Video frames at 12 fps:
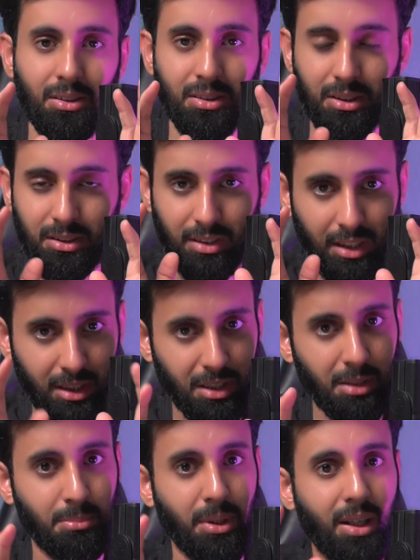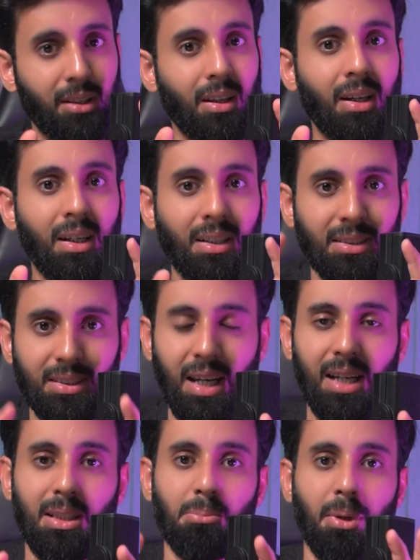just take a deep breath,
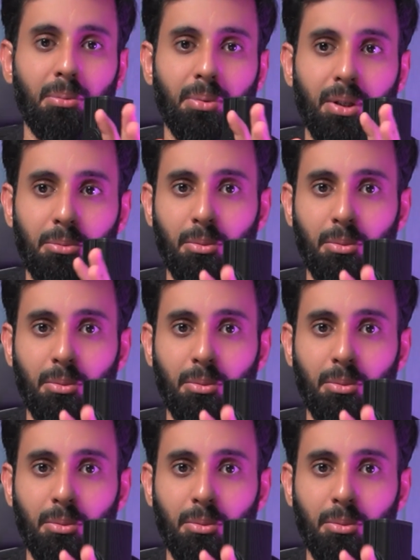scan the paper,